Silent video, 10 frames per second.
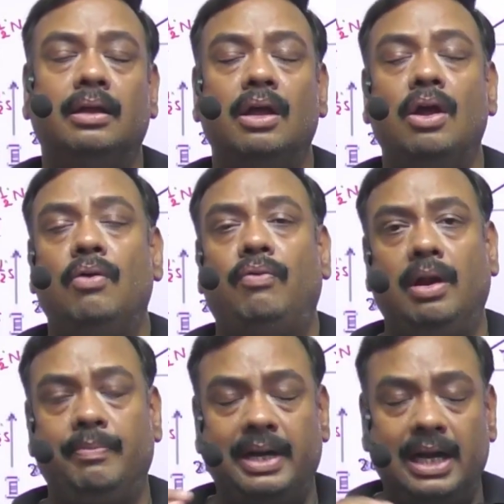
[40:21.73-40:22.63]
For
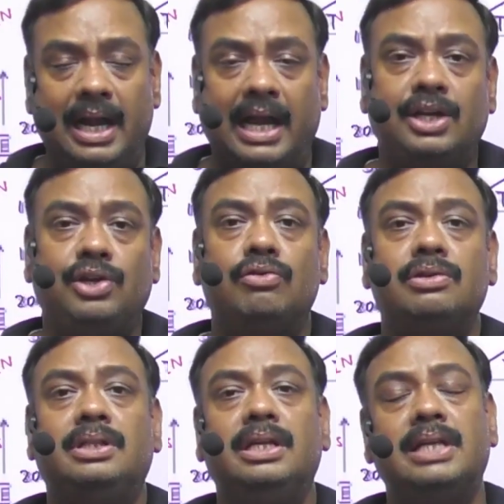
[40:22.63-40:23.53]
middle latitudes,
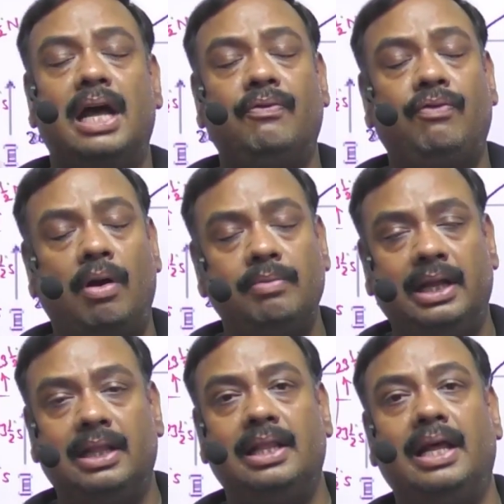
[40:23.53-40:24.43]
these are formed
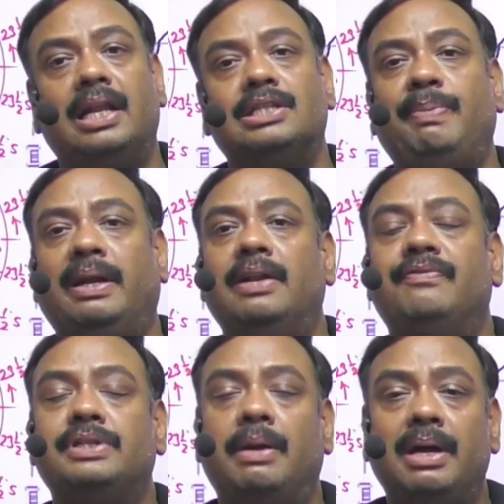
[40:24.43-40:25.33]
in their respective
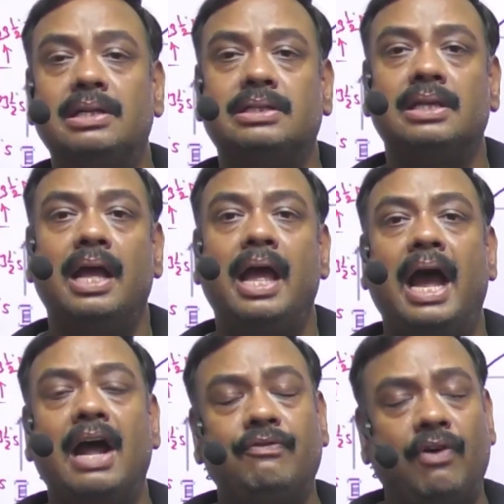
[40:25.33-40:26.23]
summers.
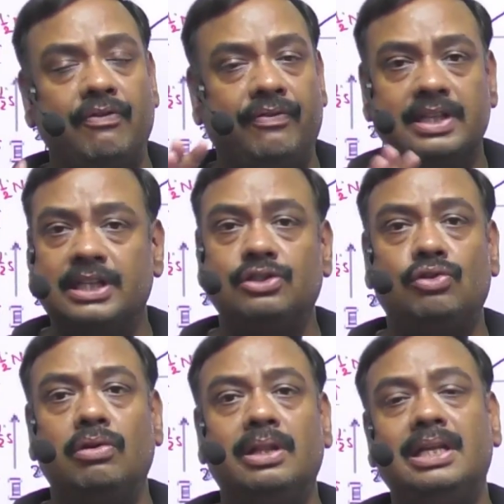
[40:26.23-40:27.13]
And for frigid
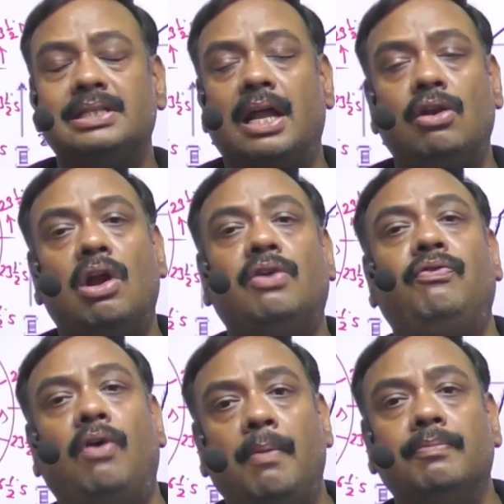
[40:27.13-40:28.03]
zone, these are not
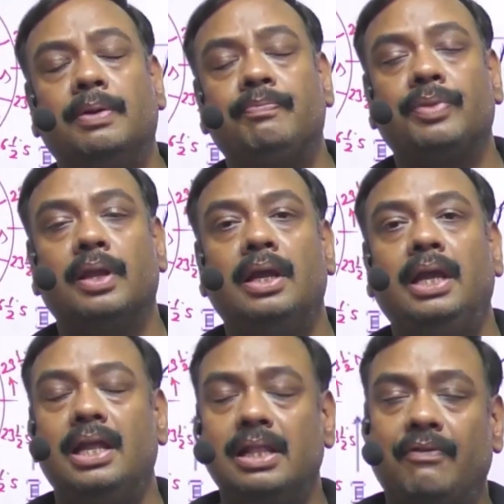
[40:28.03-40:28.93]
formed.
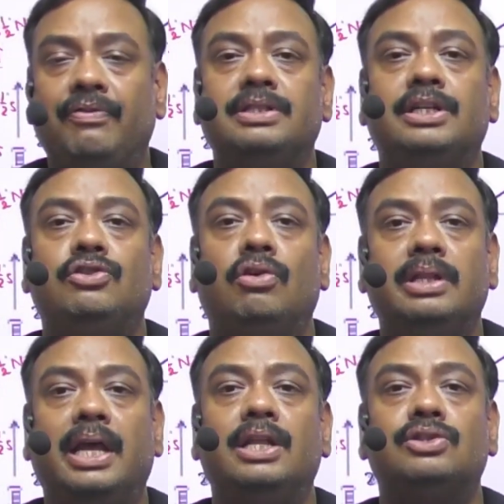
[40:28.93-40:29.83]
In the frigid zone,
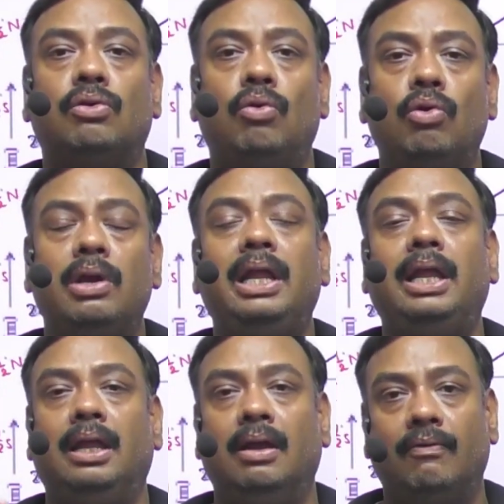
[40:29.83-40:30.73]
there is
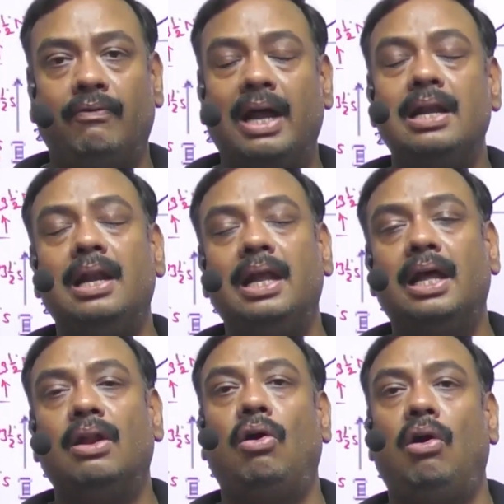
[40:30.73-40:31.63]
only one layer
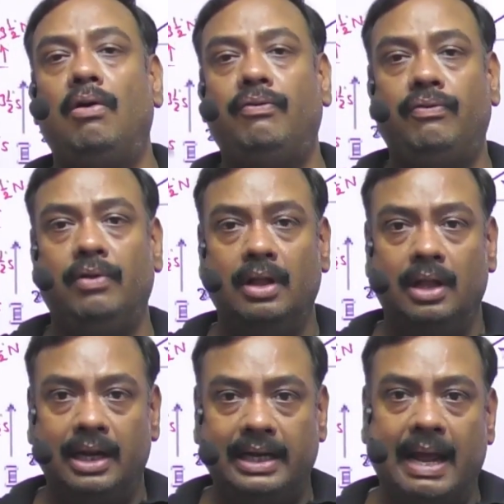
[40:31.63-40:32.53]
of
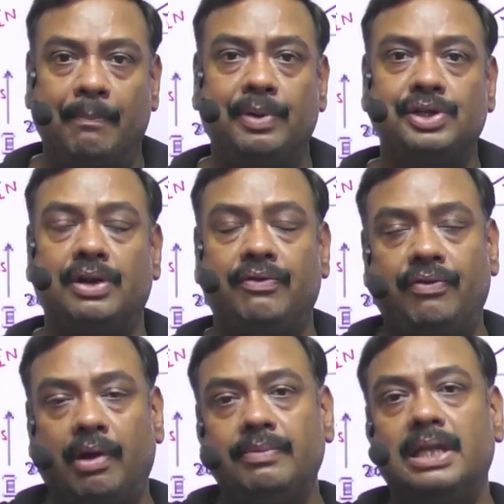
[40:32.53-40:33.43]
temperature
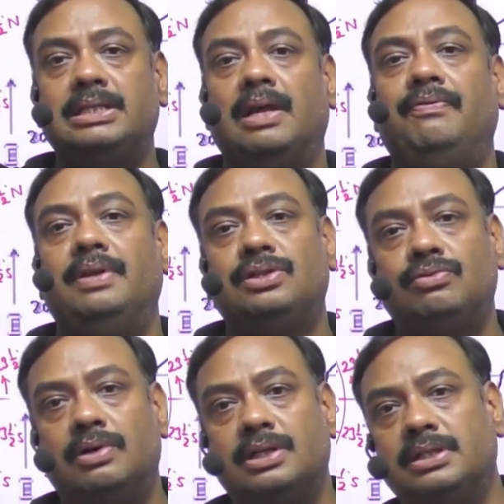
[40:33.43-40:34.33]
from the surface
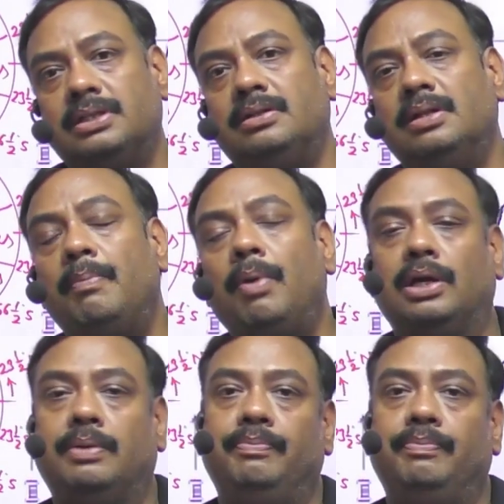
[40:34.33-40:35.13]
towards the bottom.